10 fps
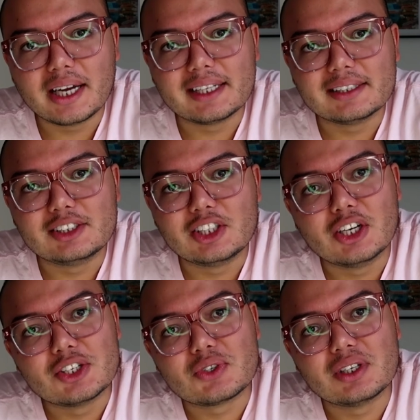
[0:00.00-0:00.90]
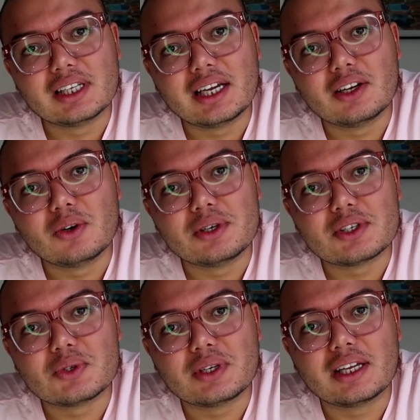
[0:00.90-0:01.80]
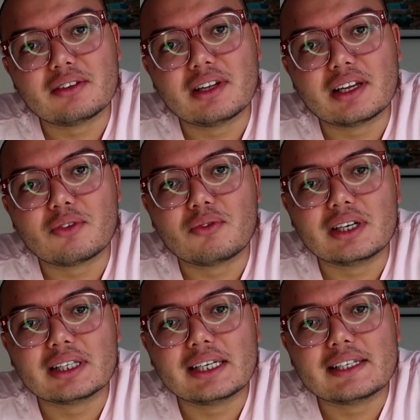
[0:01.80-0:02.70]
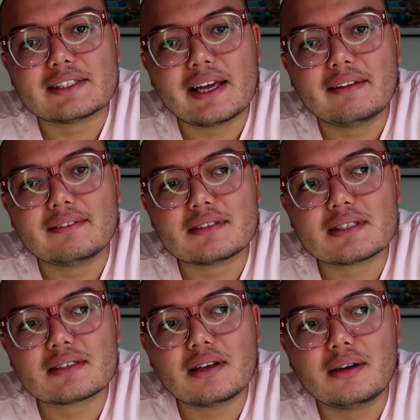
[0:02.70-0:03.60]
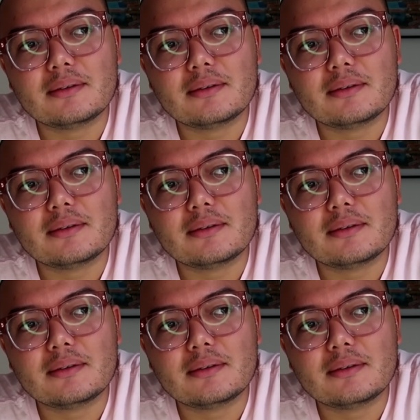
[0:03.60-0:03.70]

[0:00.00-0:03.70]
it does really, I always do get like really intense